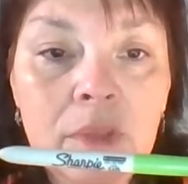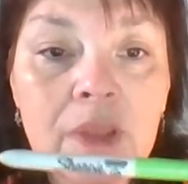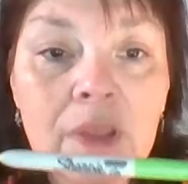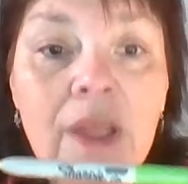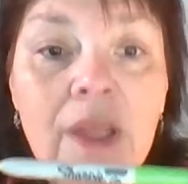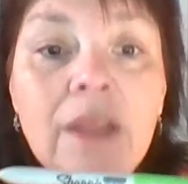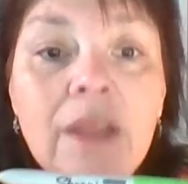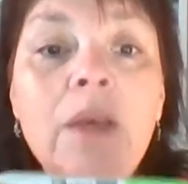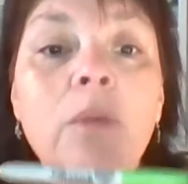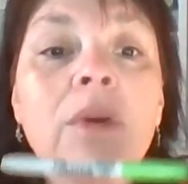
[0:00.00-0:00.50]

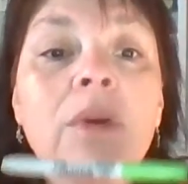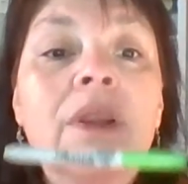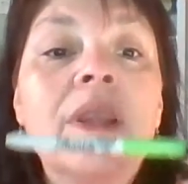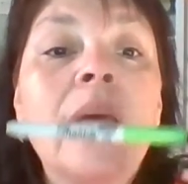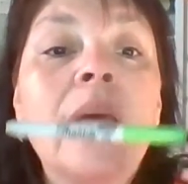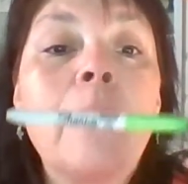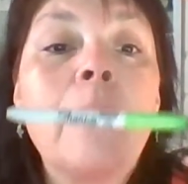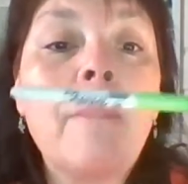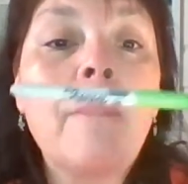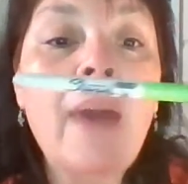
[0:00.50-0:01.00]
that they would
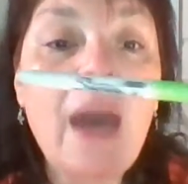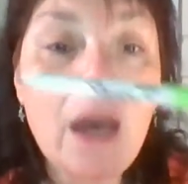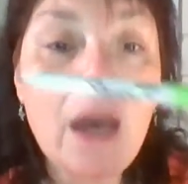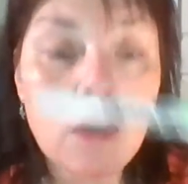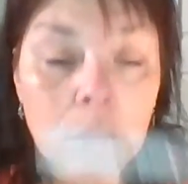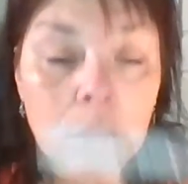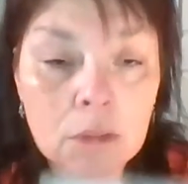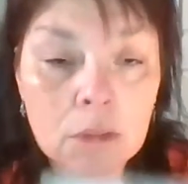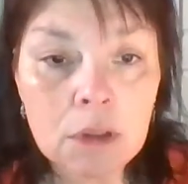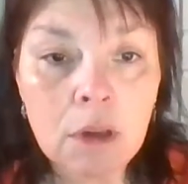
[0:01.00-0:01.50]
then
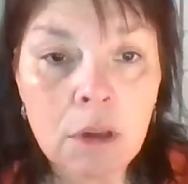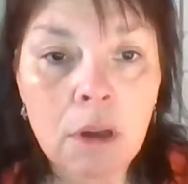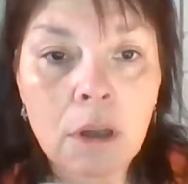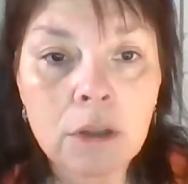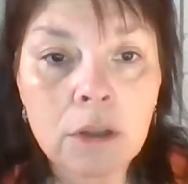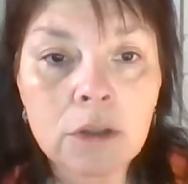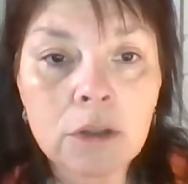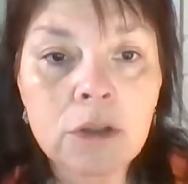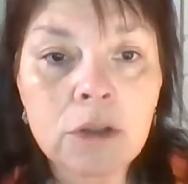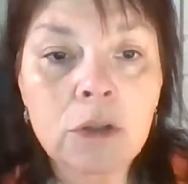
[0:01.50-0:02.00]
mound
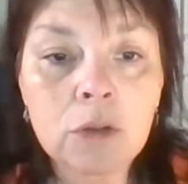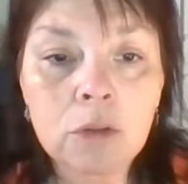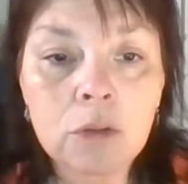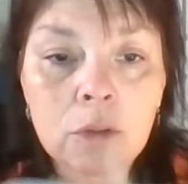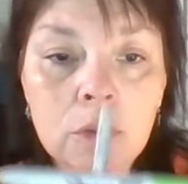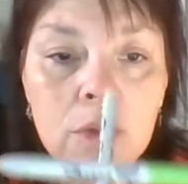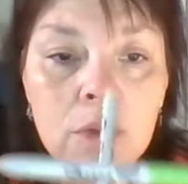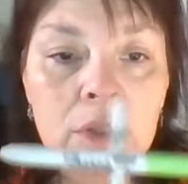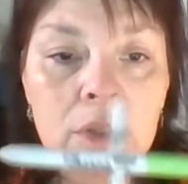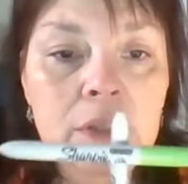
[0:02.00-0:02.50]

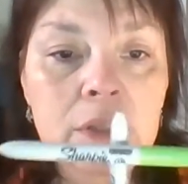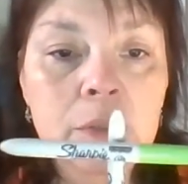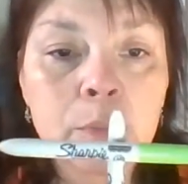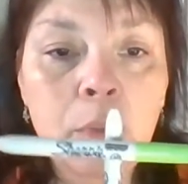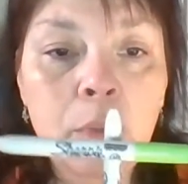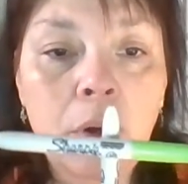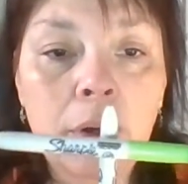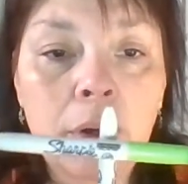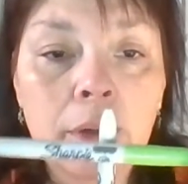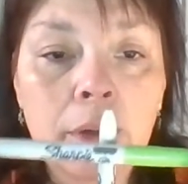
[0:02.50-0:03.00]
onto this
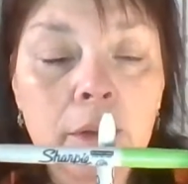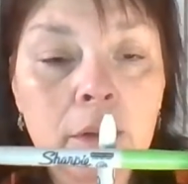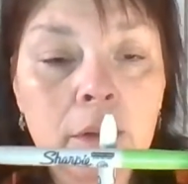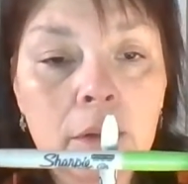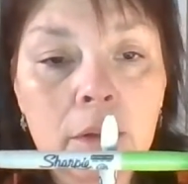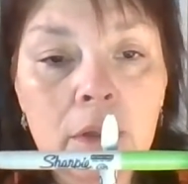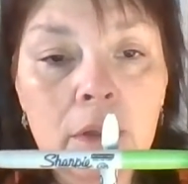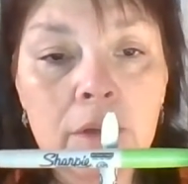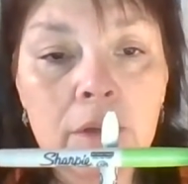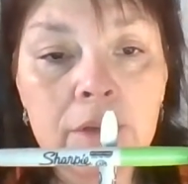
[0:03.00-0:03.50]
part
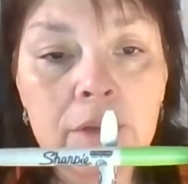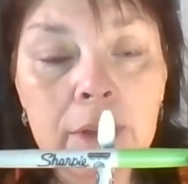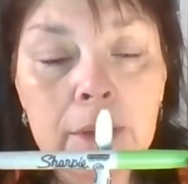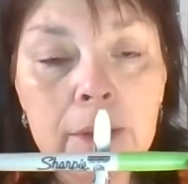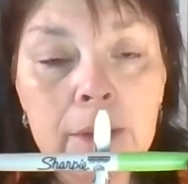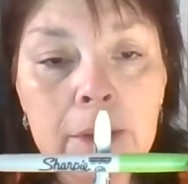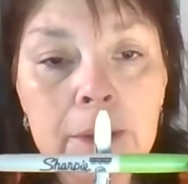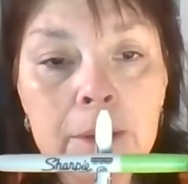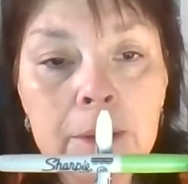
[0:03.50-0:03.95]
of it.